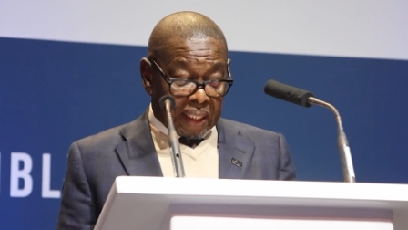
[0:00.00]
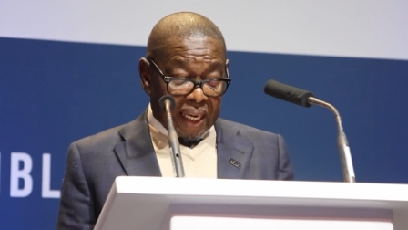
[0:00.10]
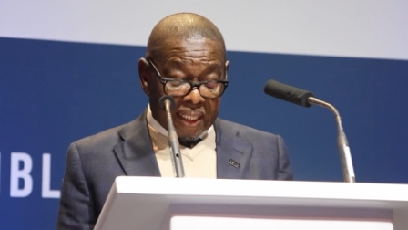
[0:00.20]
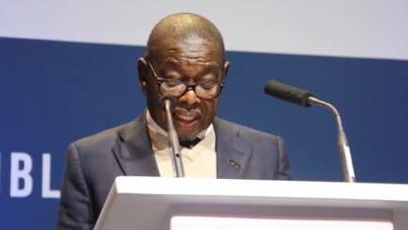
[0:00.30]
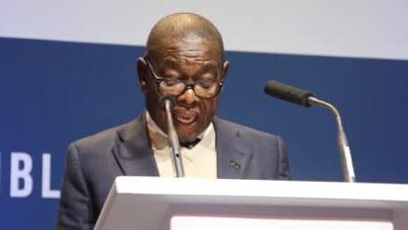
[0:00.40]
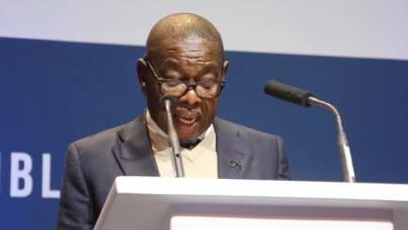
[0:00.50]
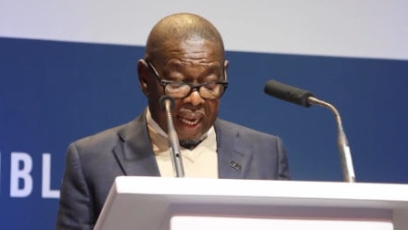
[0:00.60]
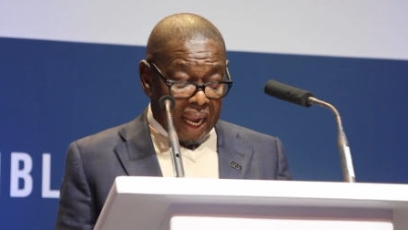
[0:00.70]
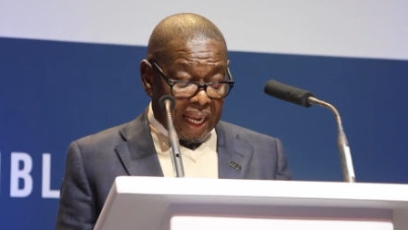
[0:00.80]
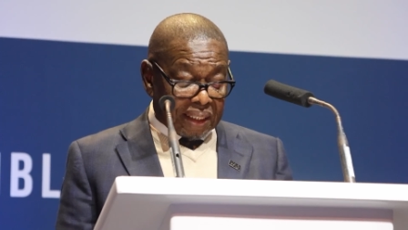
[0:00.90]
The
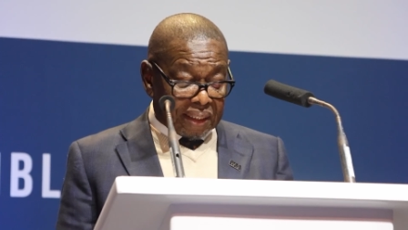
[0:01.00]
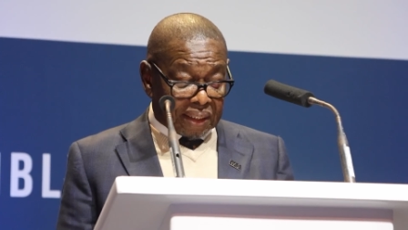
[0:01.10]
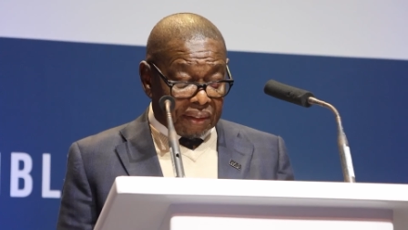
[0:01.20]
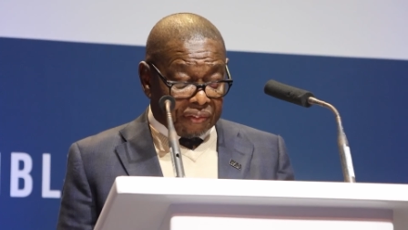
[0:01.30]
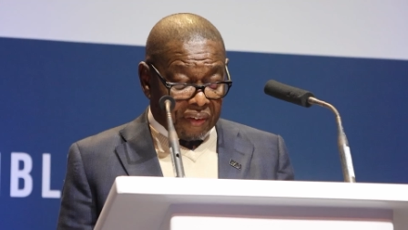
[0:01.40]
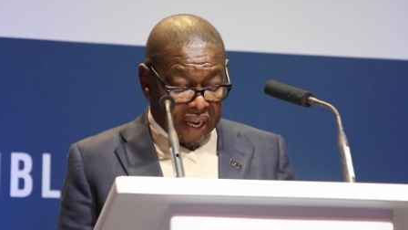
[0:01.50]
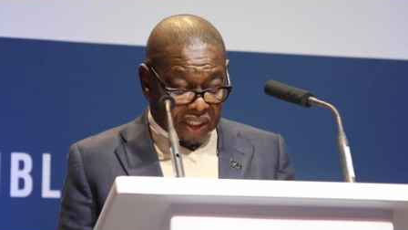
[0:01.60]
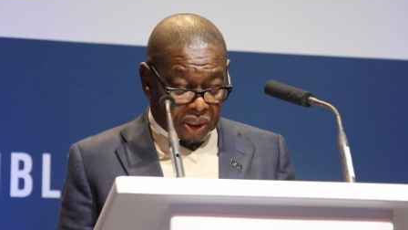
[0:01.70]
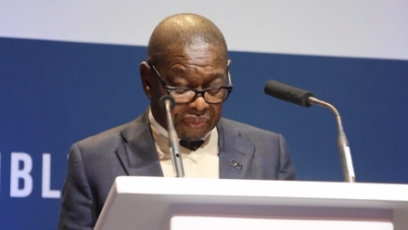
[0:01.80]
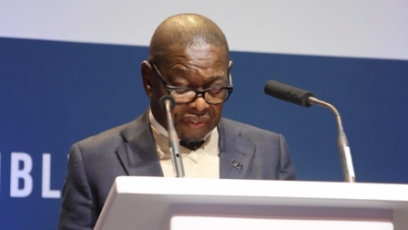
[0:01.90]
SKA is the
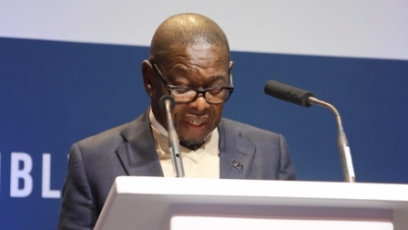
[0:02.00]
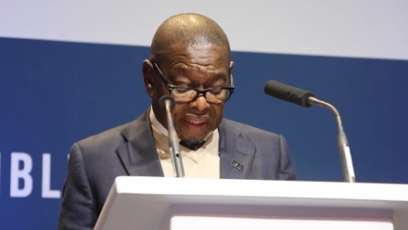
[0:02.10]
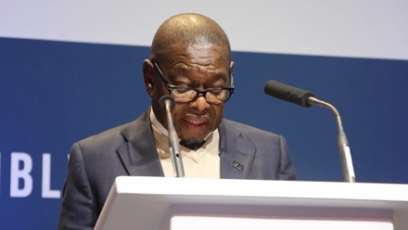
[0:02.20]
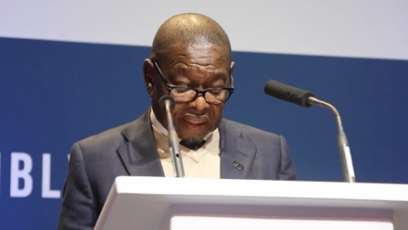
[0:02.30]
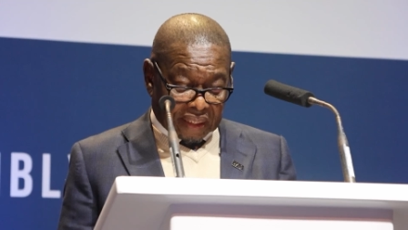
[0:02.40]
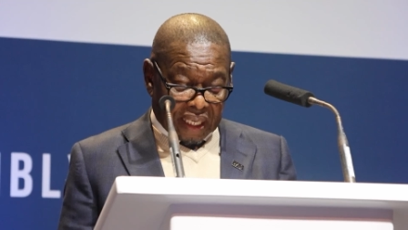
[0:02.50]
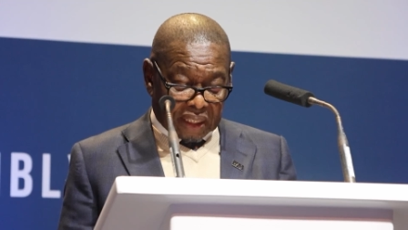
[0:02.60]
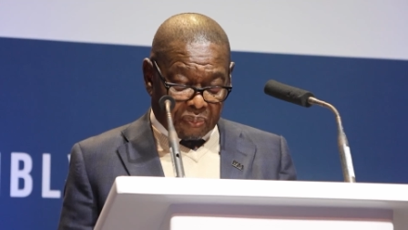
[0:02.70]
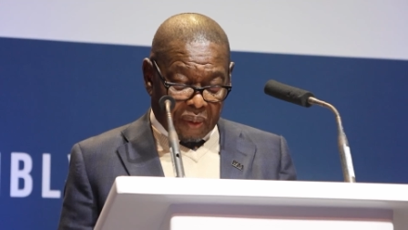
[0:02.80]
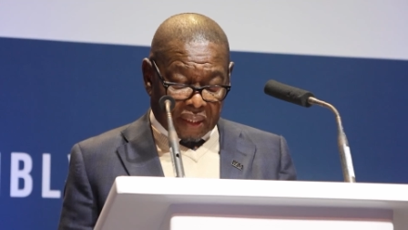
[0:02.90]
flagship frontier
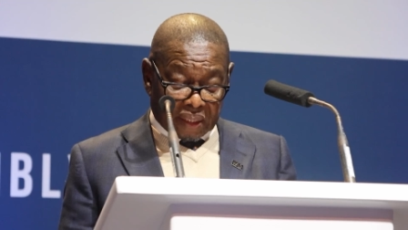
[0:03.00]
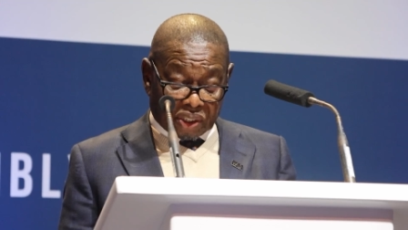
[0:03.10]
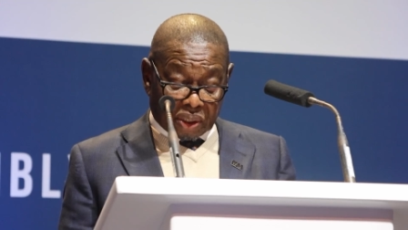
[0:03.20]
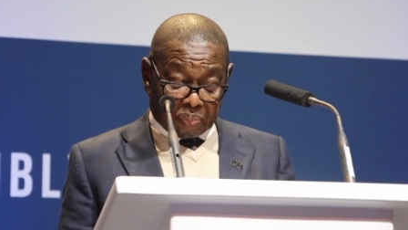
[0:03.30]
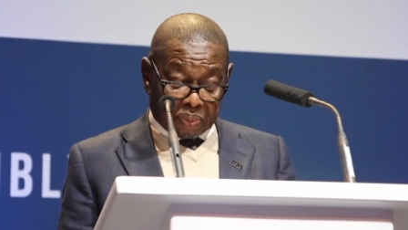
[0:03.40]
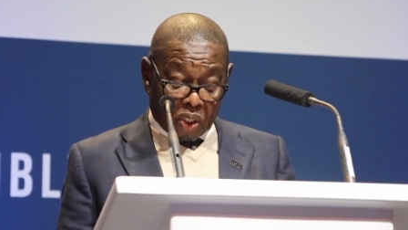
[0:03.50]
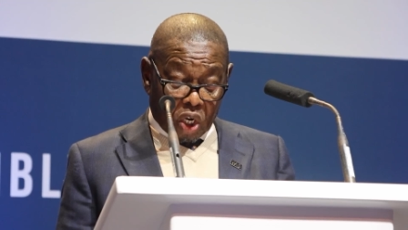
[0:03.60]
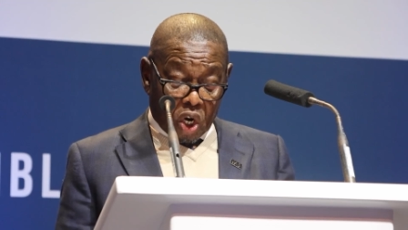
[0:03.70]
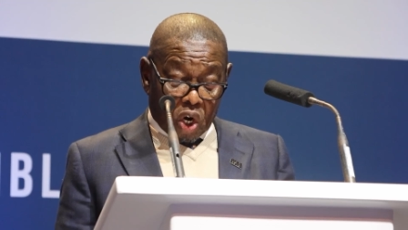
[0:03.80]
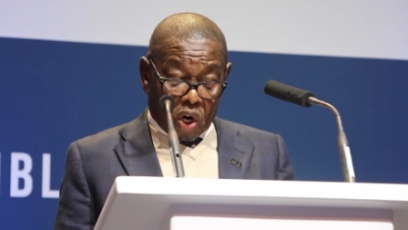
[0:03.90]
science partnership
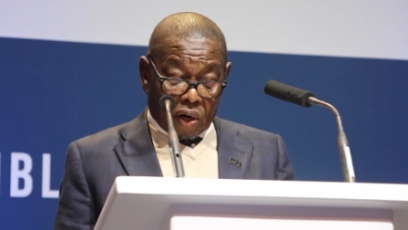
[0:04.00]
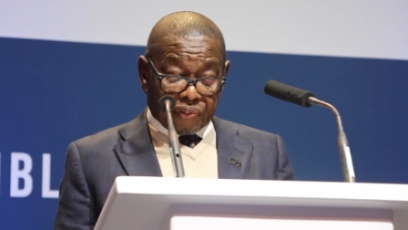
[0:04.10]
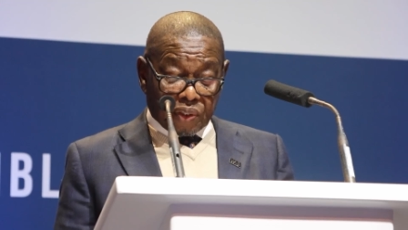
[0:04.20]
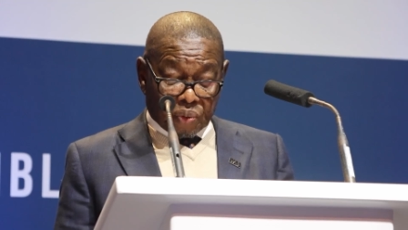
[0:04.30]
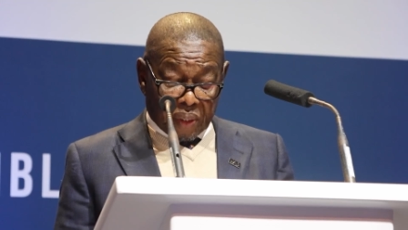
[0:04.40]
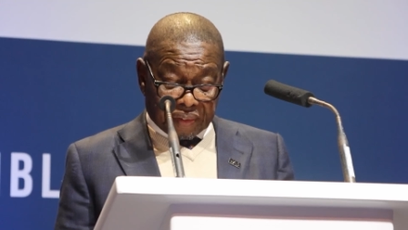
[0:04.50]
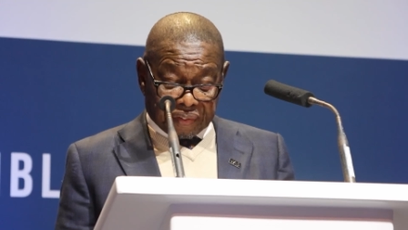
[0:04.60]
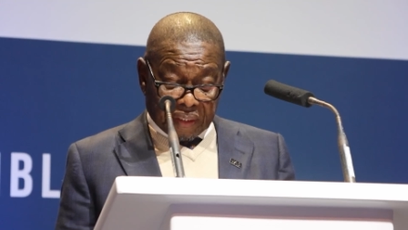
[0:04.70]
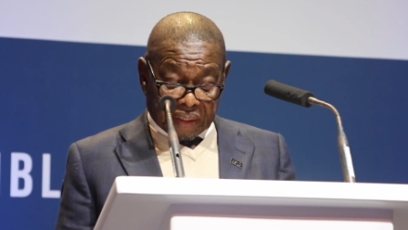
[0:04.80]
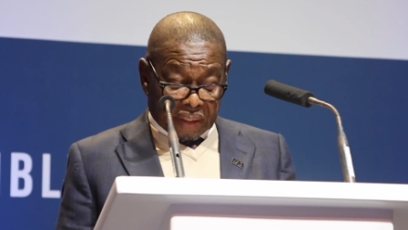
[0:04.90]
of the
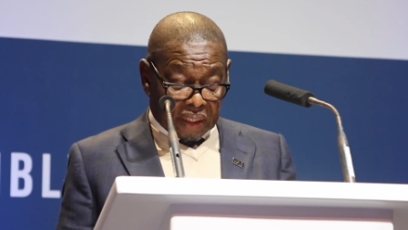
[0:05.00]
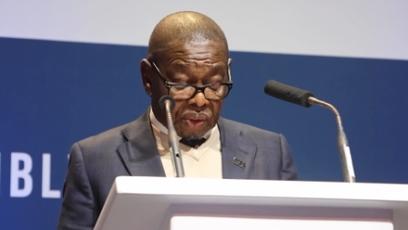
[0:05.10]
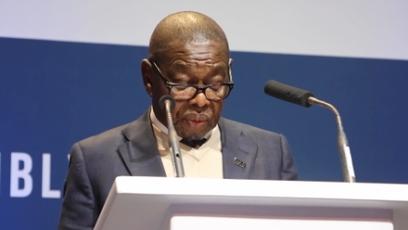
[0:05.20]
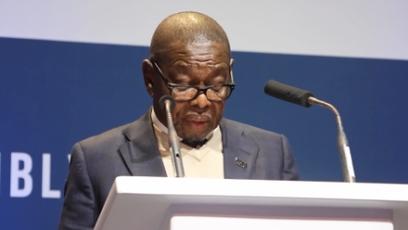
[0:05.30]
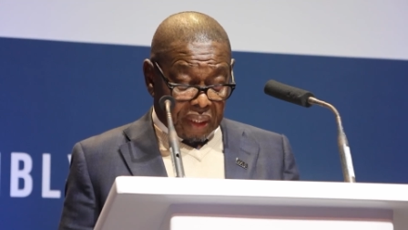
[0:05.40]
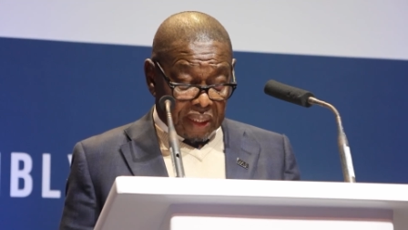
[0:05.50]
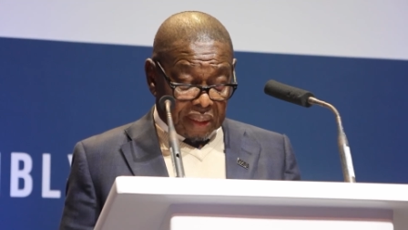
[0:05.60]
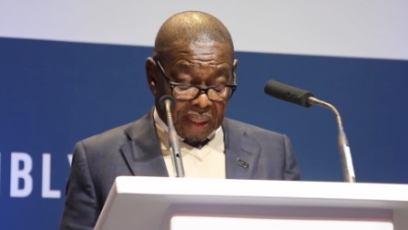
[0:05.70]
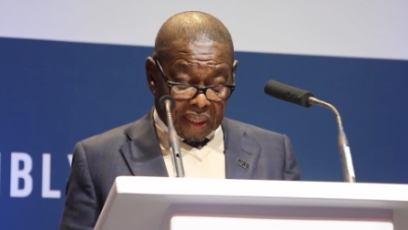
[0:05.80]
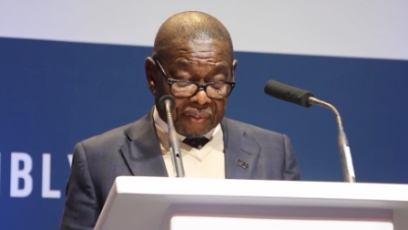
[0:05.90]
21st century,
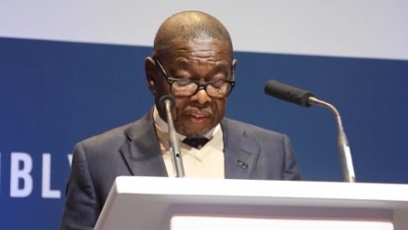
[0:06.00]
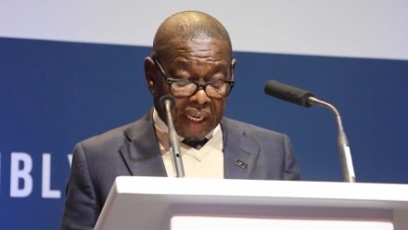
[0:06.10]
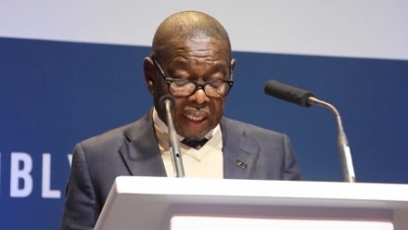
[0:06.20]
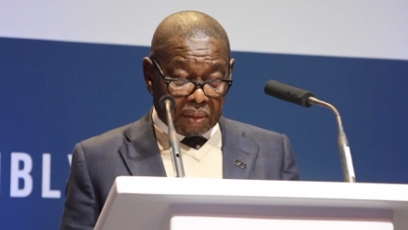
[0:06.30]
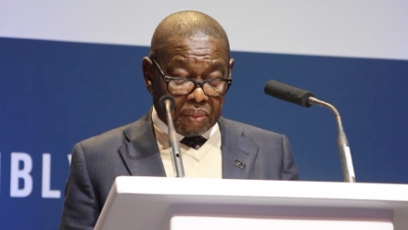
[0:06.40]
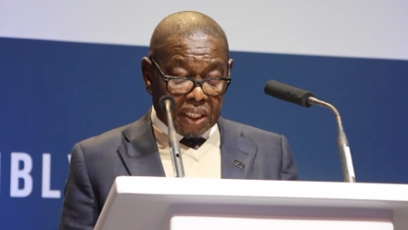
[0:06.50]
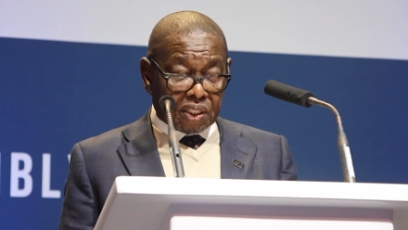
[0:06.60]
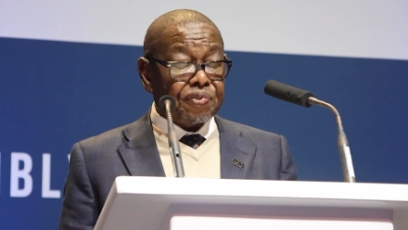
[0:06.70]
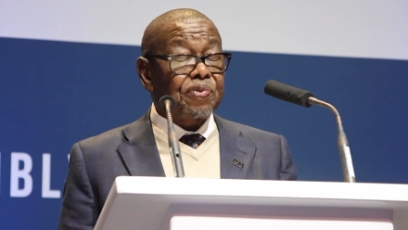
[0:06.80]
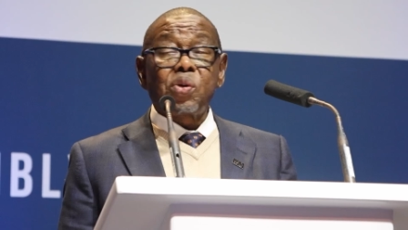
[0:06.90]
and South Africa
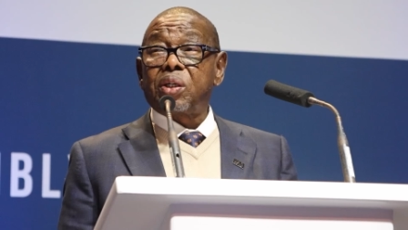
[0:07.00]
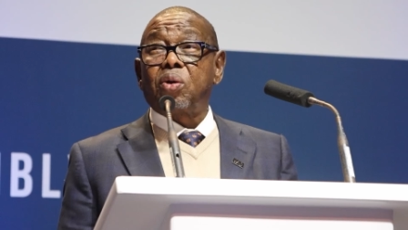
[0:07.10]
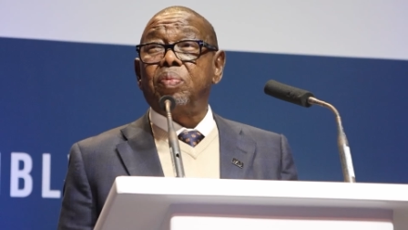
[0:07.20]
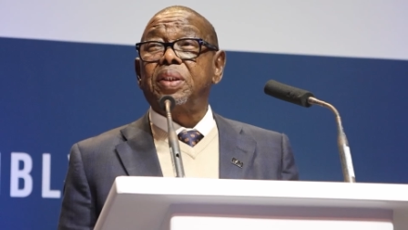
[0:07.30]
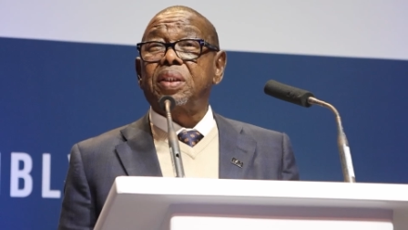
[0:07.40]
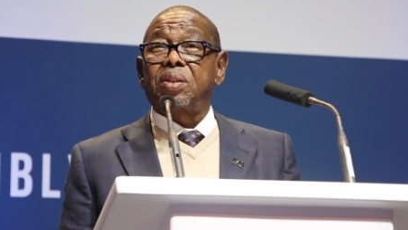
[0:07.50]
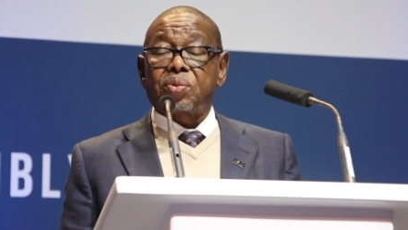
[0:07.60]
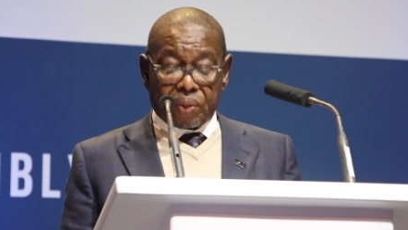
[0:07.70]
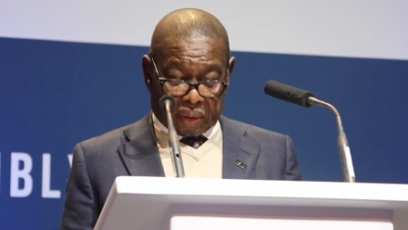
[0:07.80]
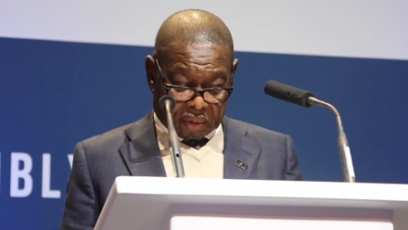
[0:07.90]
remains fully committed
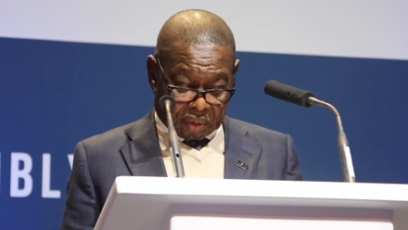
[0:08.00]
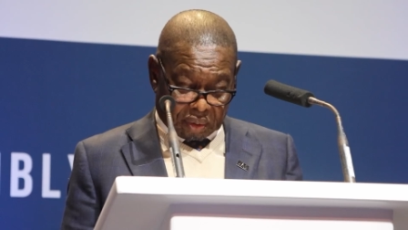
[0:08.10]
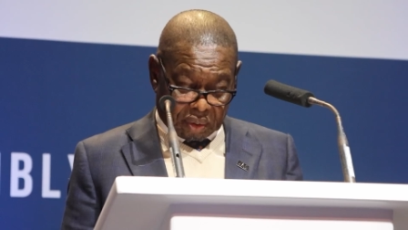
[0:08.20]
to it.